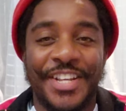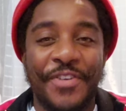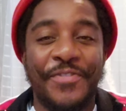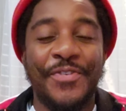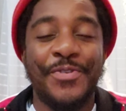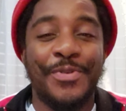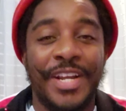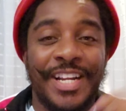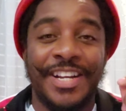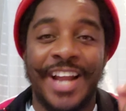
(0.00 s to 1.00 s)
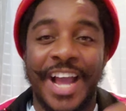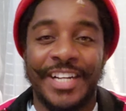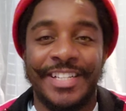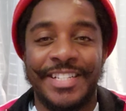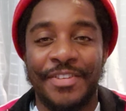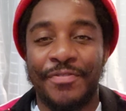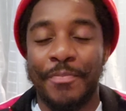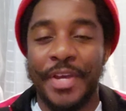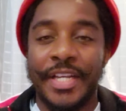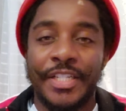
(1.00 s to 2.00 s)
If you really like this
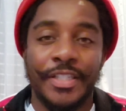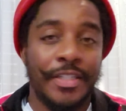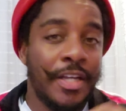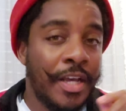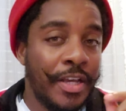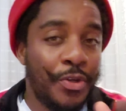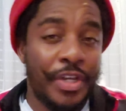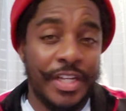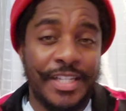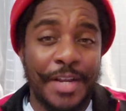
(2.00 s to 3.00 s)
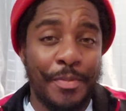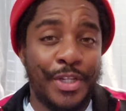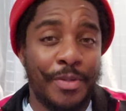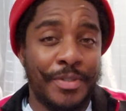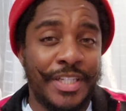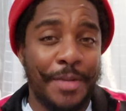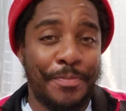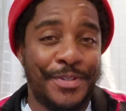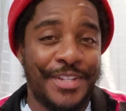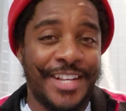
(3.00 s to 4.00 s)
information, you can send me some
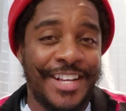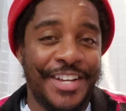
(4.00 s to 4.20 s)
tips,